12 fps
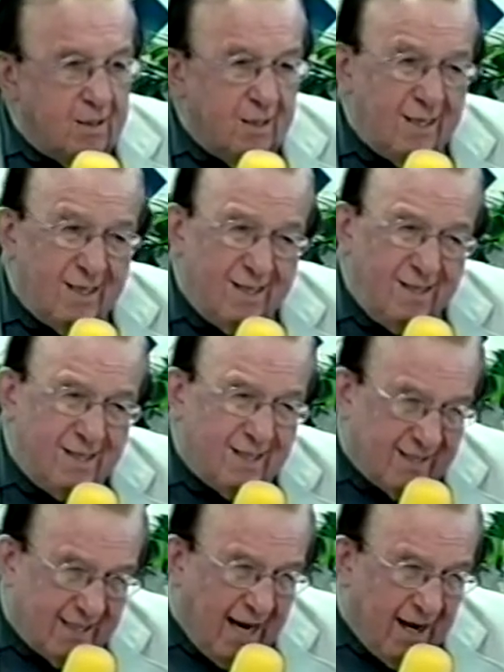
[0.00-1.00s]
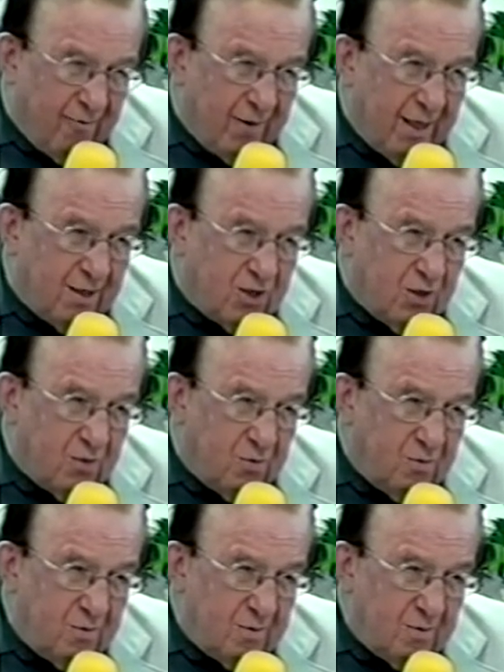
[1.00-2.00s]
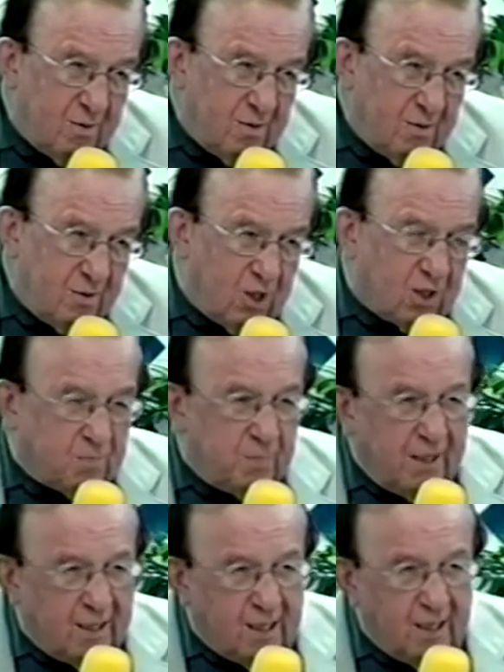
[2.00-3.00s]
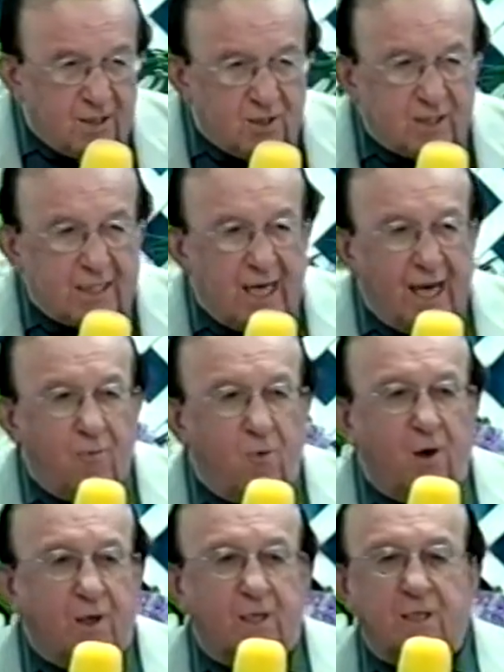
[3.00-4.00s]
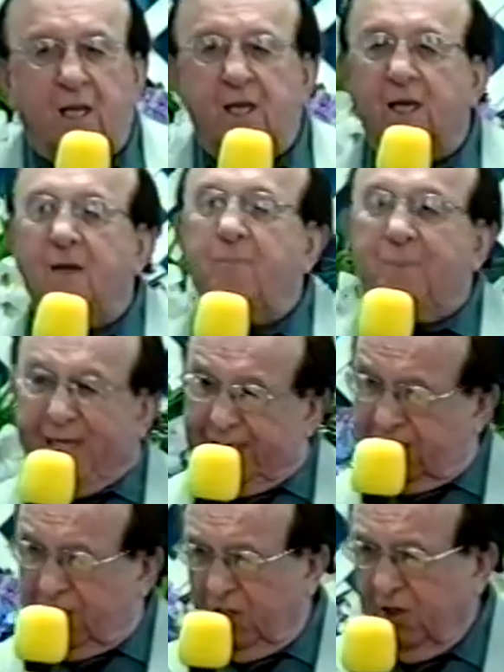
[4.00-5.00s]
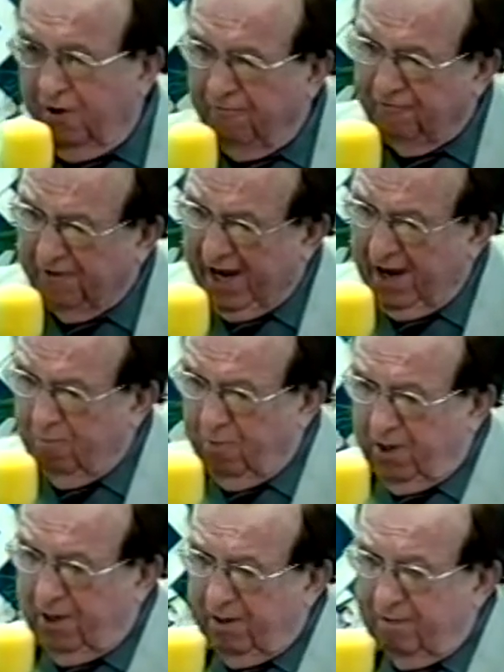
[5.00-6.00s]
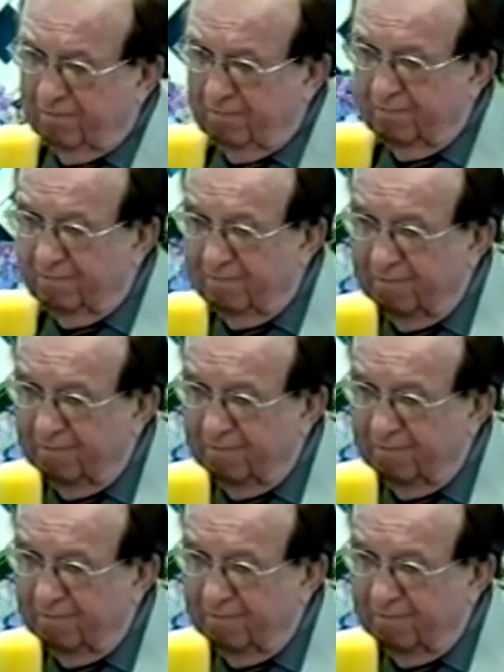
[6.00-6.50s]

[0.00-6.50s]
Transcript: but not desiring to, just because I wanted a little peace in the family.